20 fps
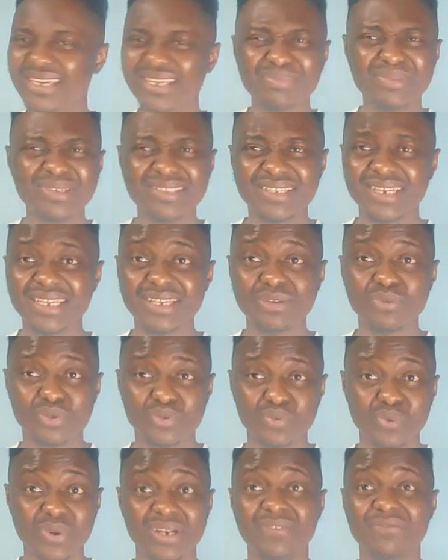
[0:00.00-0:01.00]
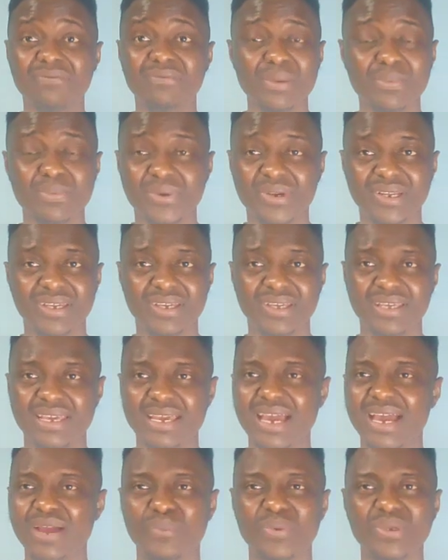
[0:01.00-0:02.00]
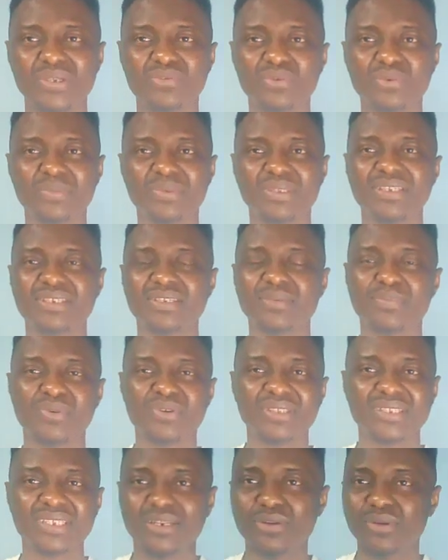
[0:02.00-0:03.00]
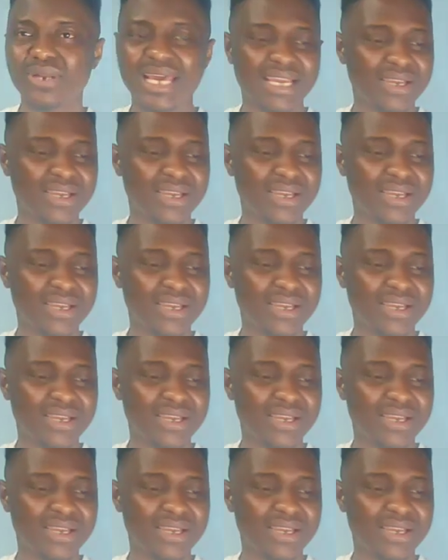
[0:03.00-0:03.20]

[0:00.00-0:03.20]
it means the league was won in February, and which will be disappointing.